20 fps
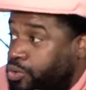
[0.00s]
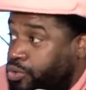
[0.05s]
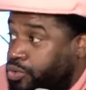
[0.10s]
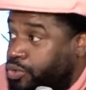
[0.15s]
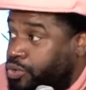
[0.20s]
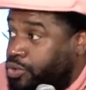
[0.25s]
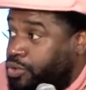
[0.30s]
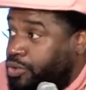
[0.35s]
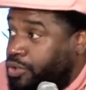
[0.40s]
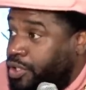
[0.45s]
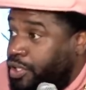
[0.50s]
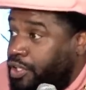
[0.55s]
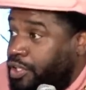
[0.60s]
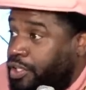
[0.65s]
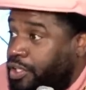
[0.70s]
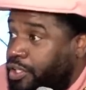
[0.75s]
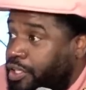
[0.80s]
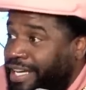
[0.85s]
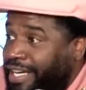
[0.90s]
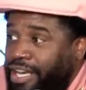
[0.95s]
They look like
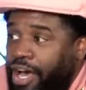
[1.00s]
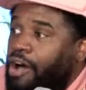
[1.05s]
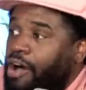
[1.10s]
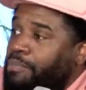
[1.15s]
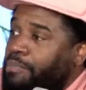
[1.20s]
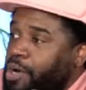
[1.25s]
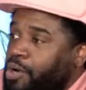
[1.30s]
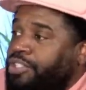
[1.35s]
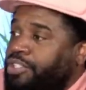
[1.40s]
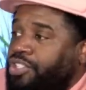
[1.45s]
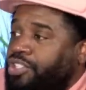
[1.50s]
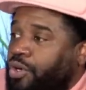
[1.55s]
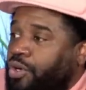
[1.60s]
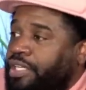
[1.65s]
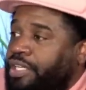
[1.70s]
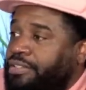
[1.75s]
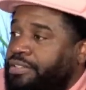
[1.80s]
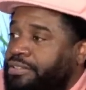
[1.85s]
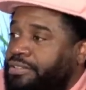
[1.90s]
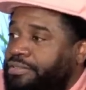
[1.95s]
underwear. Oh, yeah. booty, they call booty
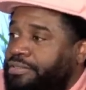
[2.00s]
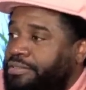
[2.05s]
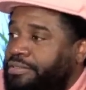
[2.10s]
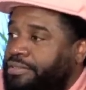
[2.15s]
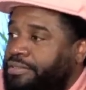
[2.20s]
shorts. Boy